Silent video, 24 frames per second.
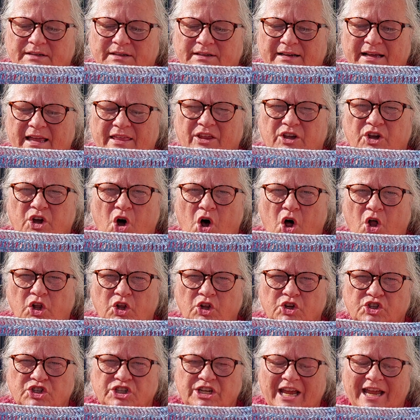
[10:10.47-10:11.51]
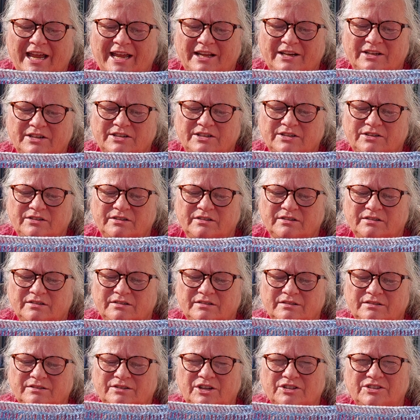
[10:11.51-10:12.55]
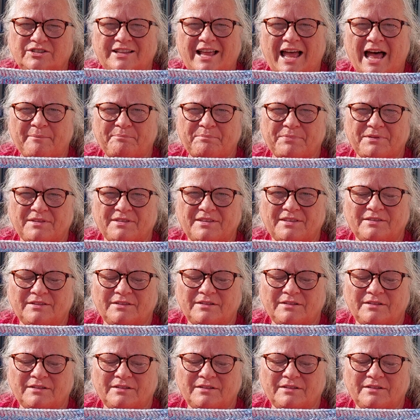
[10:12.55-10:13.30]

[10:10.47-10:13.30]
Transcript: and the color change doesn't happen